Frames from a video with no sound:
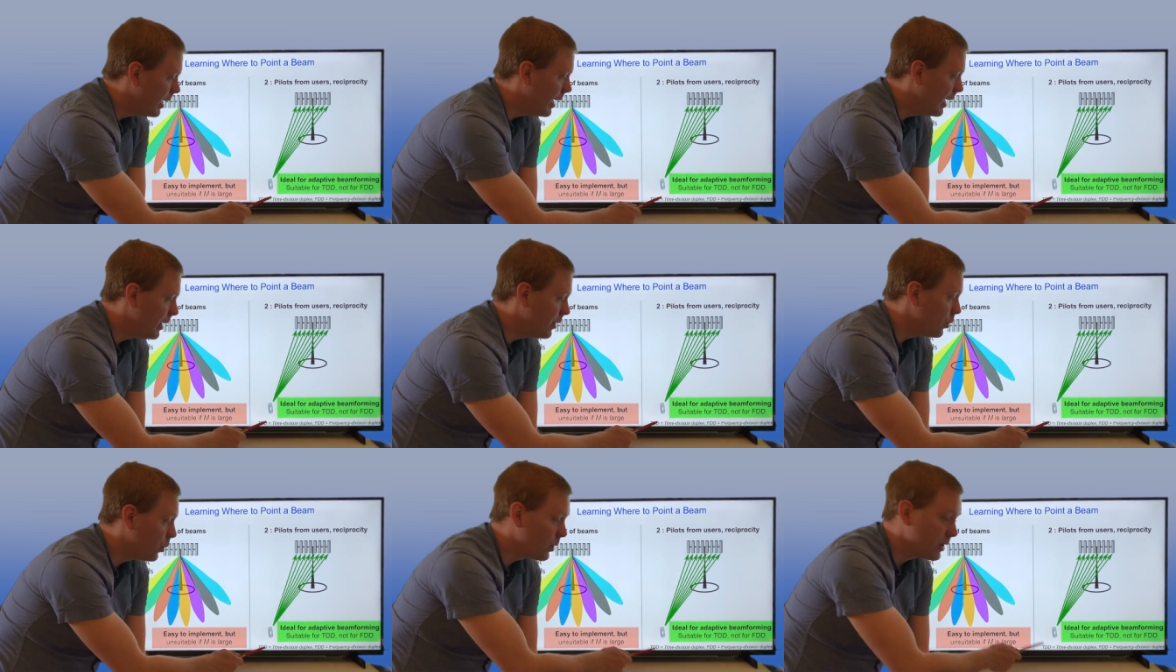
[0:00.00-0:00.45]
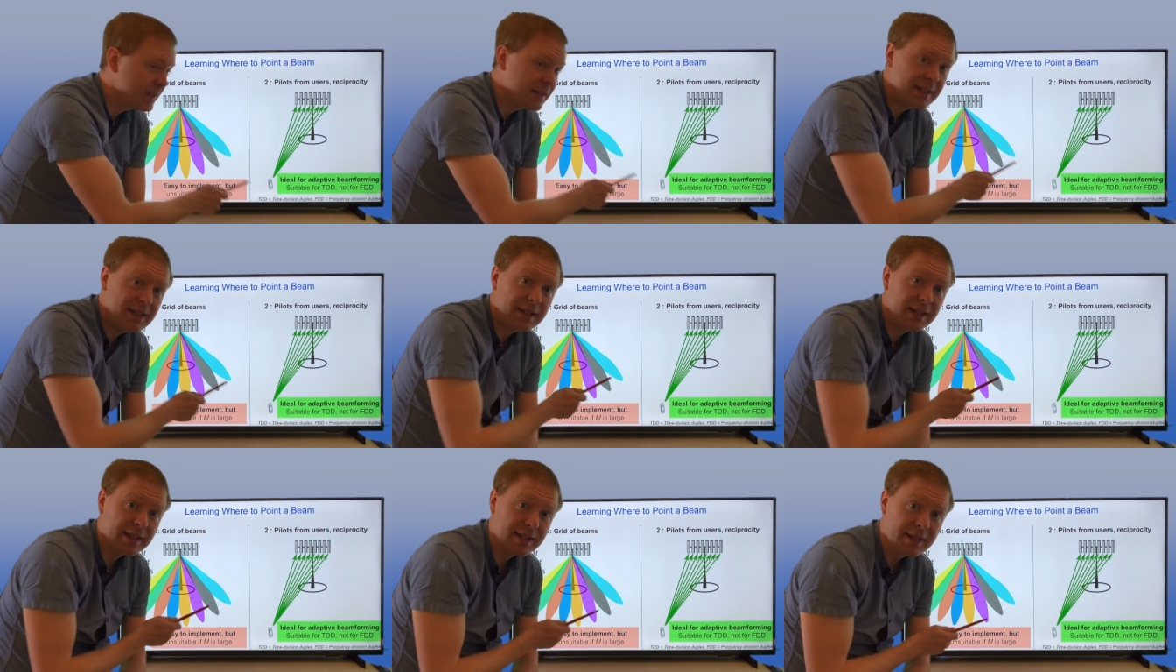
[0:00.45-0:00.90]
or
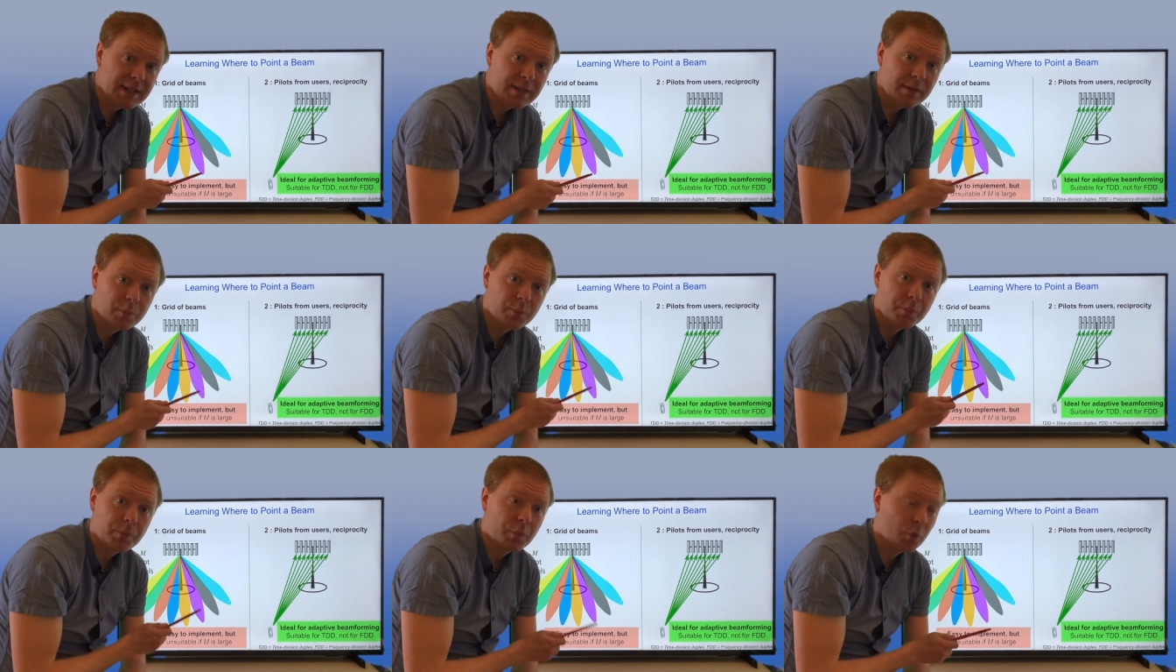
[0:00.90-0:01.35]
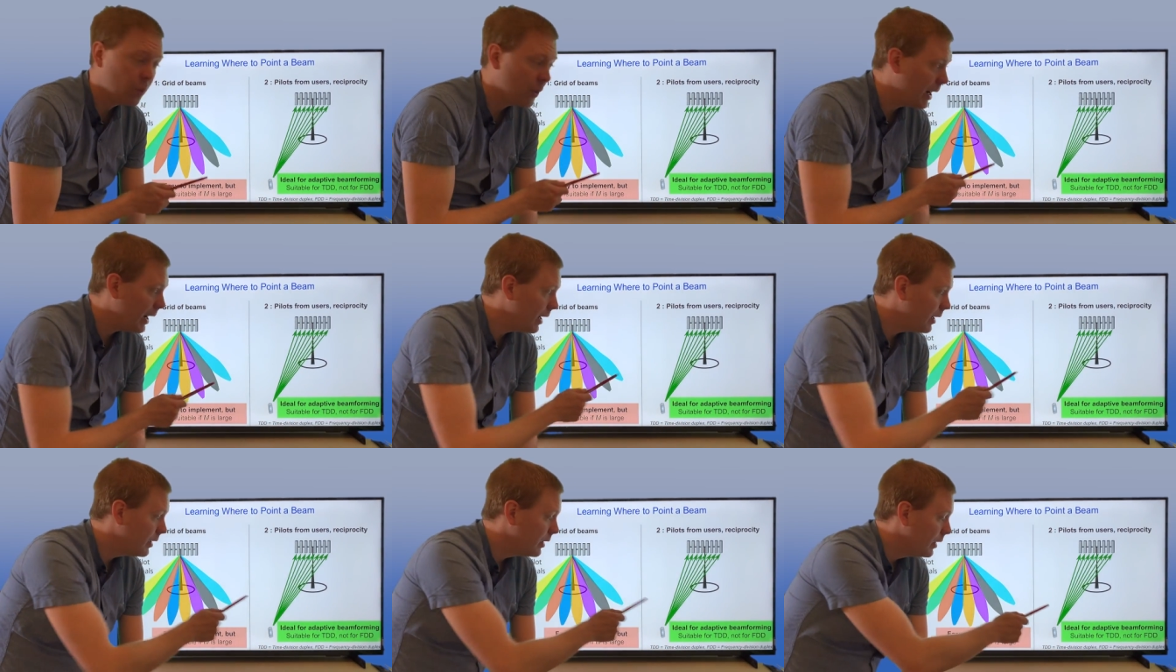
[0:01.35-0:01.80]
TDD,
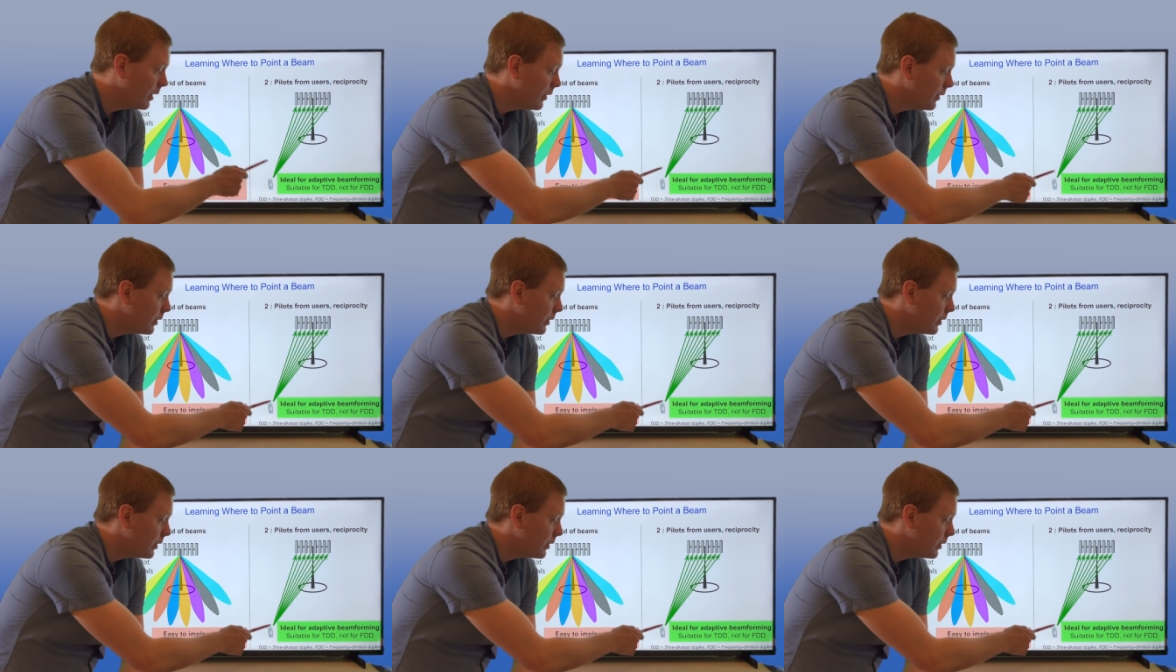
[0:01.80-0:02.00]
where